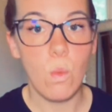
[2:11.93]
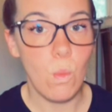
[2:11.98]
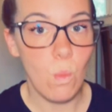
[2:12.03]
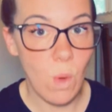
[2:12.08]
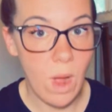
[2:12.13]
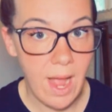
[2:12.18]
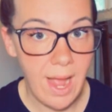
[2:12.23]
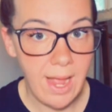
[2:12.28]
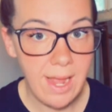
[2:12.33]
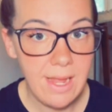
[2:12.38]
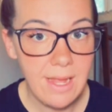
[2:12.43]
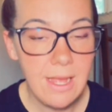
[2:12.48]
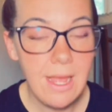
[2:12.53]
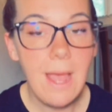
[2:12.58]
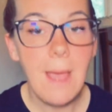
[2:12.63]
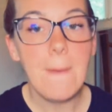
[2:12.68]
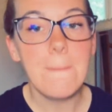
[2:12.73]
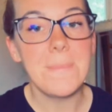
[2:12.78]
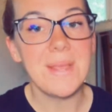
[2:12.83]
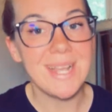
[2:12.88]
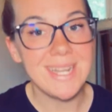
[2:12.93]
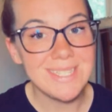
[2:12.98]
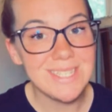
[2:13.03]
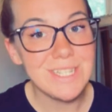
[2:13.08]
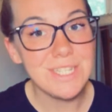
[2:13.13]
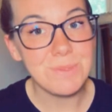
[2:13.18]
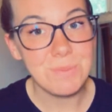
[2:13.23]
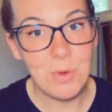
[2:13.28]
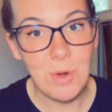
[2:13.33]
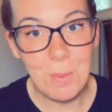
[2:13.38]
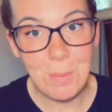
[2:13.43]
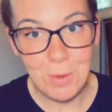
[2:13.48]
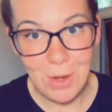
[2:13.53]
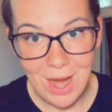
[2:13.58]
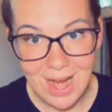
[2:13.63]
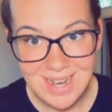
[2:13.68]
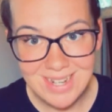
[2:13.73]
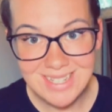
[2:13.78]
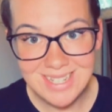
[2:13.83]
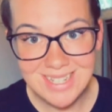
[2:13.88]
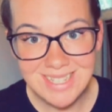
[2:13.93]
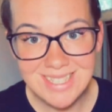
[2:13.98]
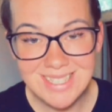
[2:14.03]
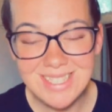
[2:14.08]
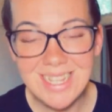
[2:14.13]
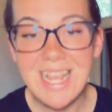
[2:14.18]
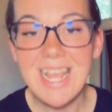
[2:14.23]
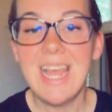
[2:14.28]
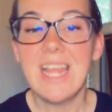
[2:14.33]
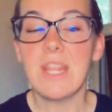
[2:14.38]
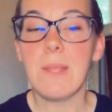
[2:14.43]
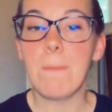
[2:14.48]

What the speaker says: Why? Because it's more practice.